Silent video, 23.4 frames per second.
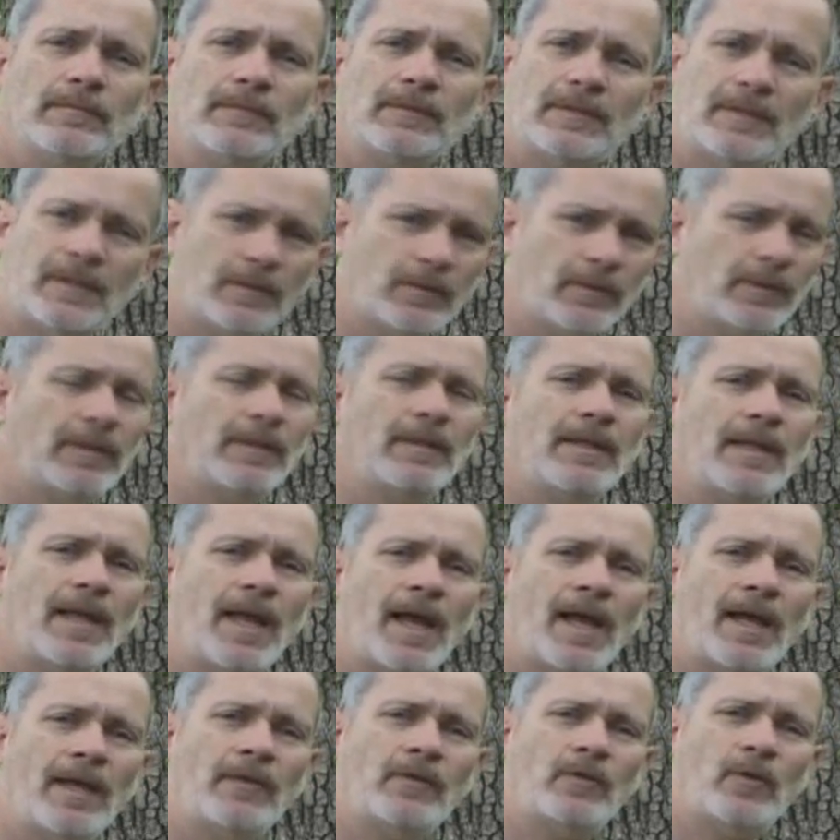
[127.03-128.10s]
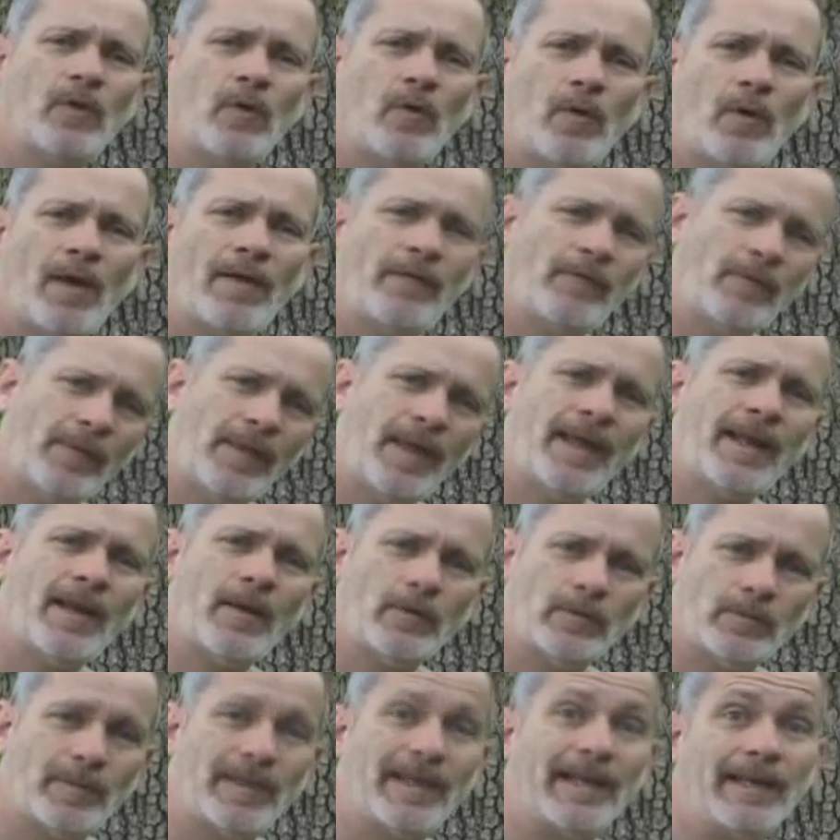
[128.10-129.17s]
Still didn't die. So after that, I
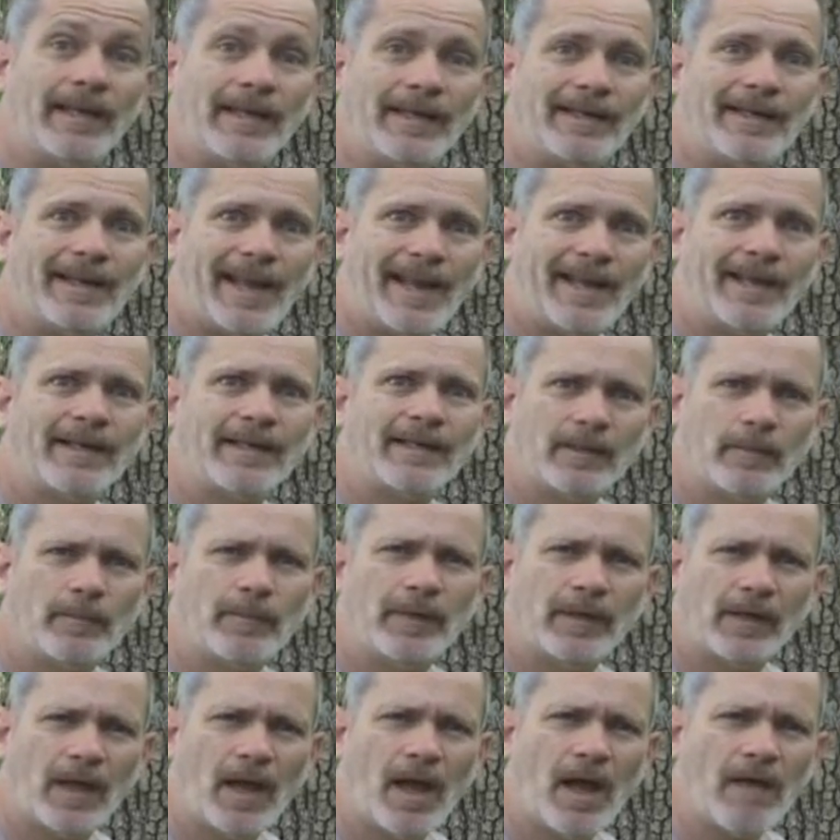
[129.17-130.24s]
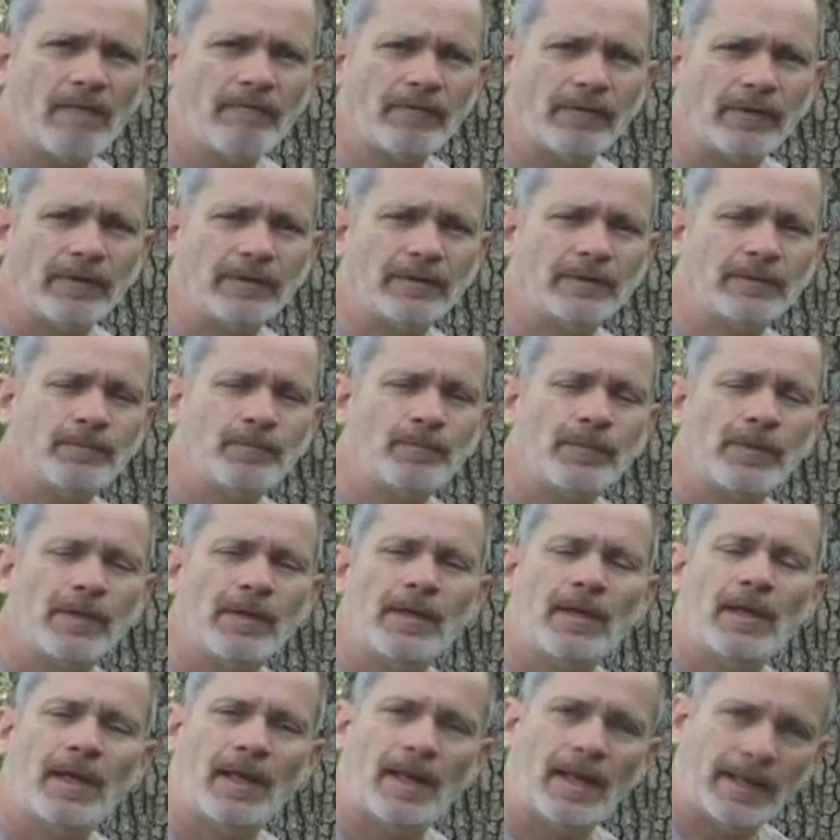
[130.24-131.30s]
was beginning to gain a little bit of confidence.
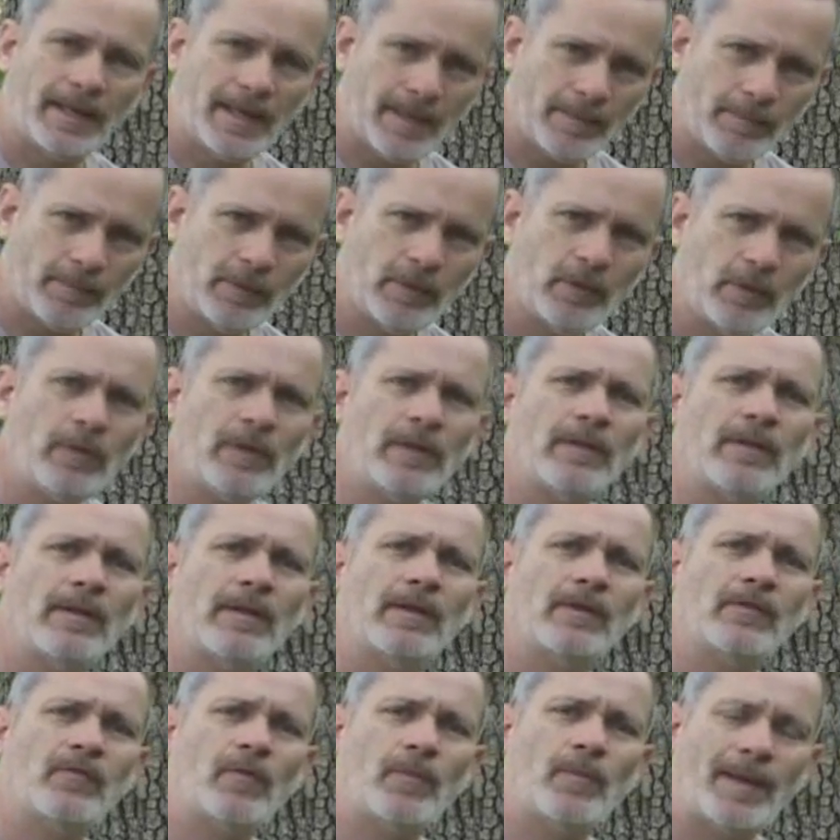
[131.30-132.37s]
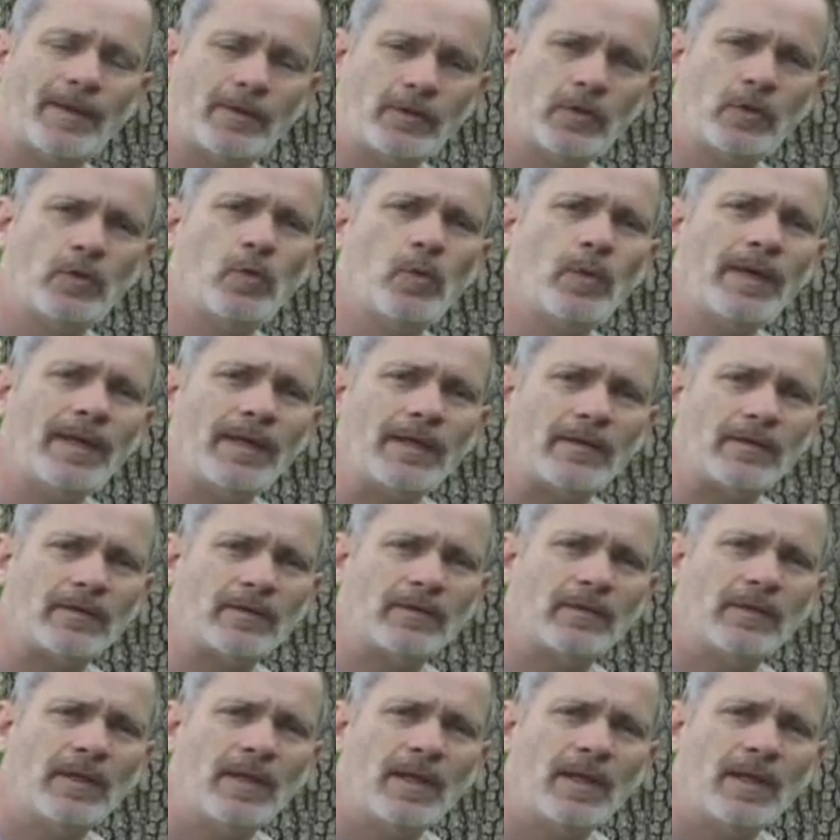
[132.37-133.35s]
And I kept doing this for about 2 weeks.